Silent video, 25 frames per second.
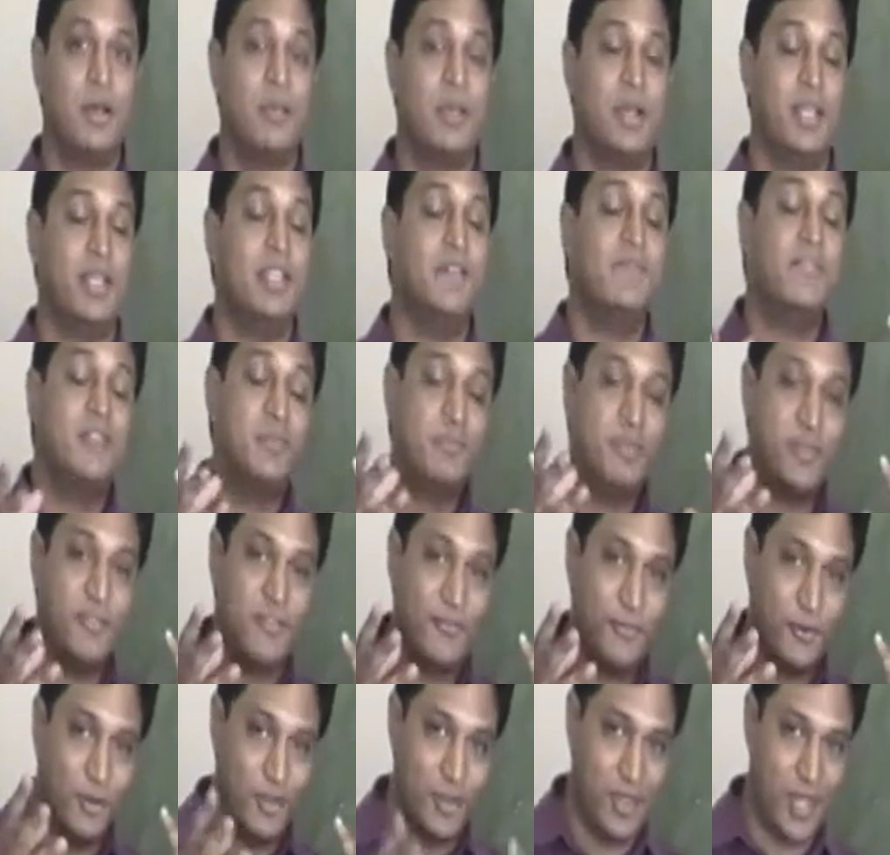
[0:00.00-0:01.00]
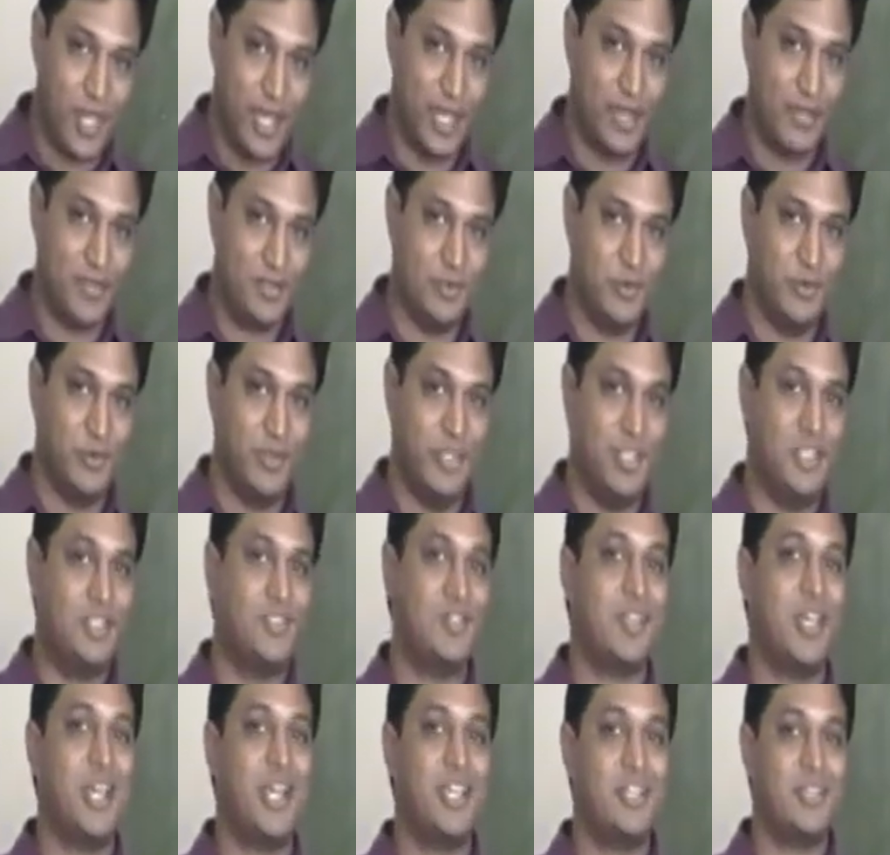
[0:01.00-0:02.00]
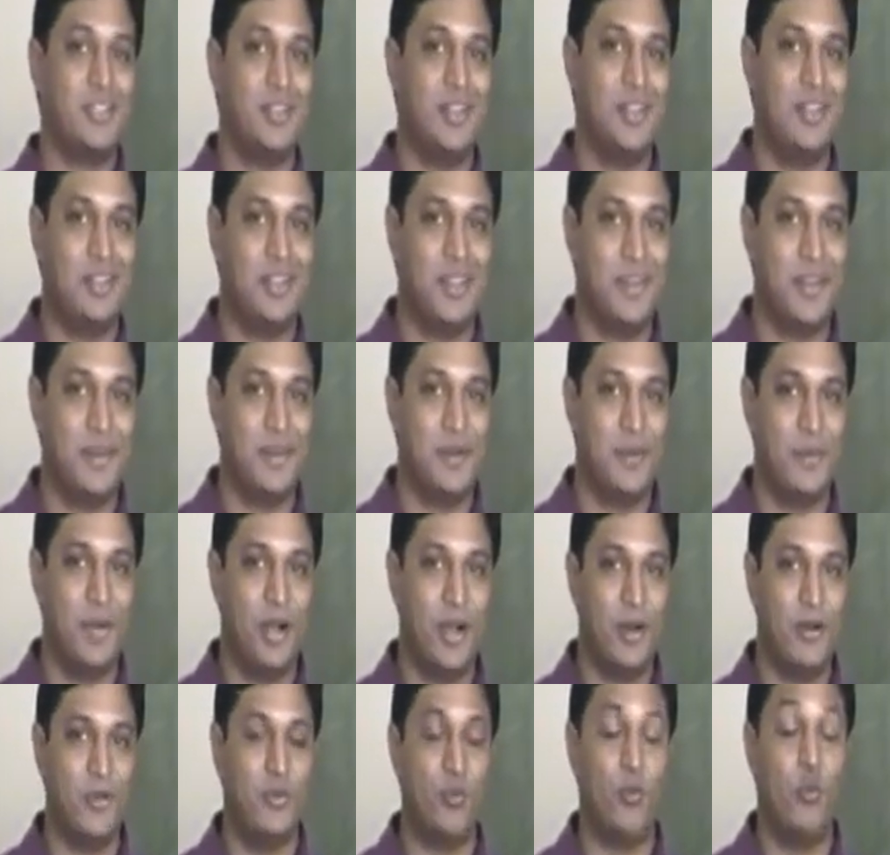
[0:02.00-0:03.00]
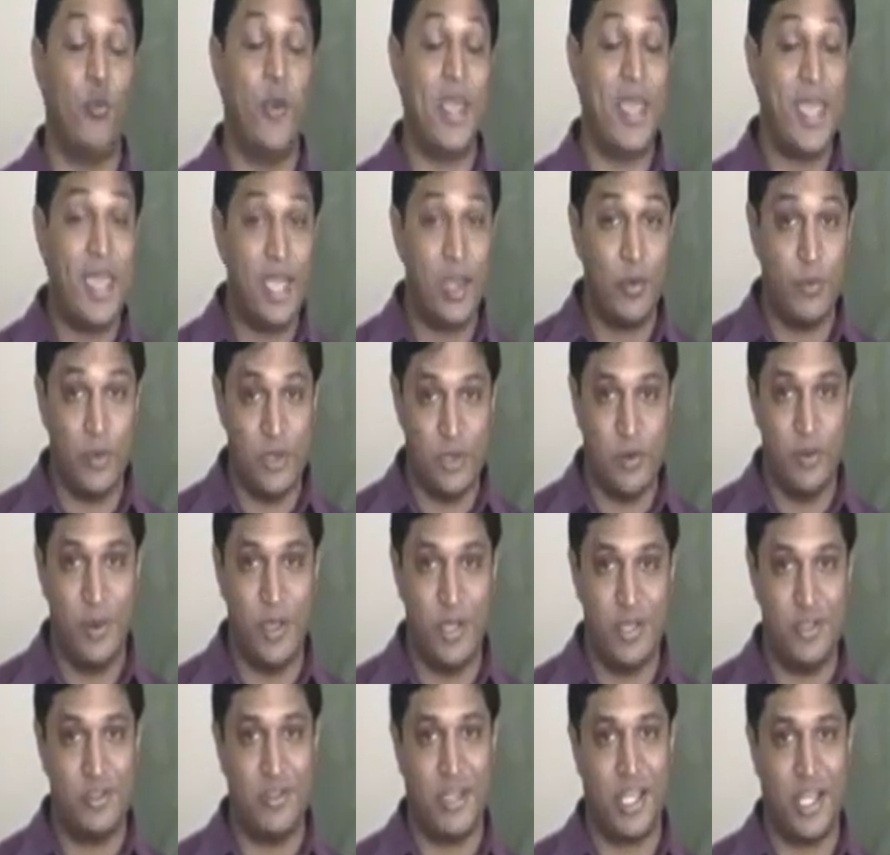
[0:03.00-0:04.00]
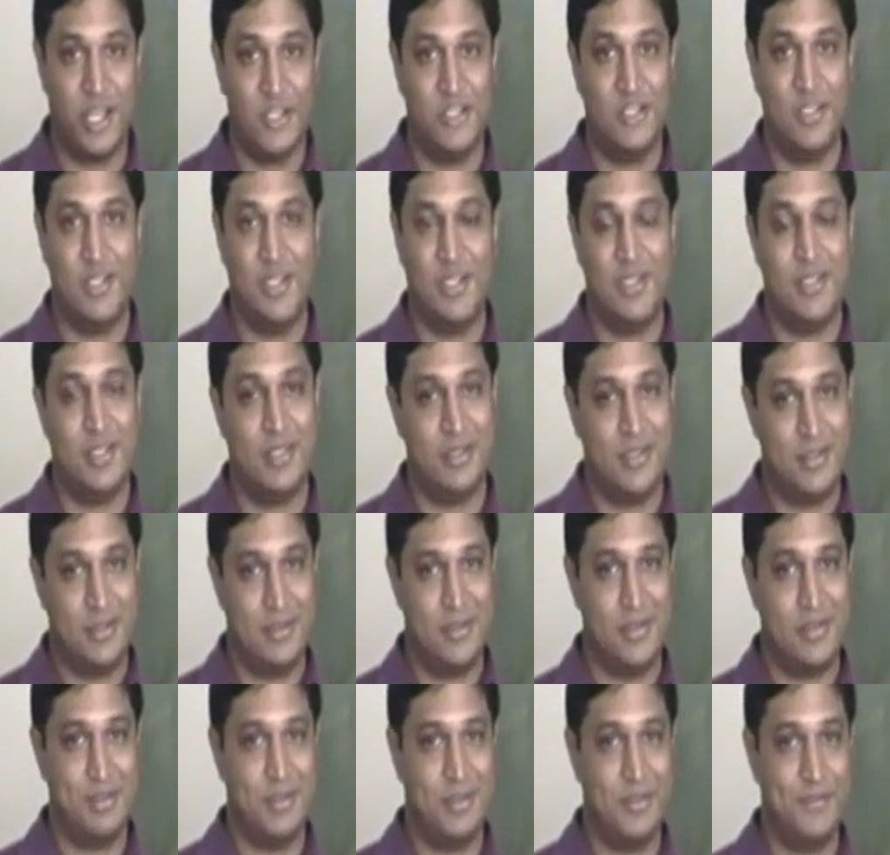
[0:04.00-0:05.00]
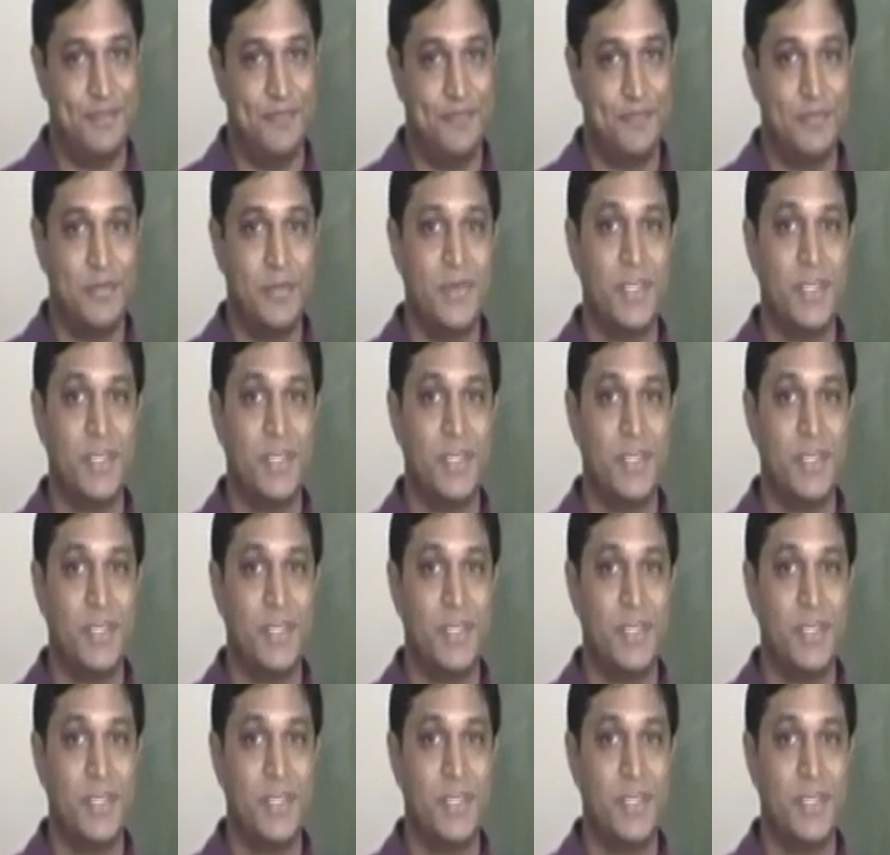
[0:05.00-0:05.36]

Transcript: But even before that, we need to actually think about where we're going to actually test this.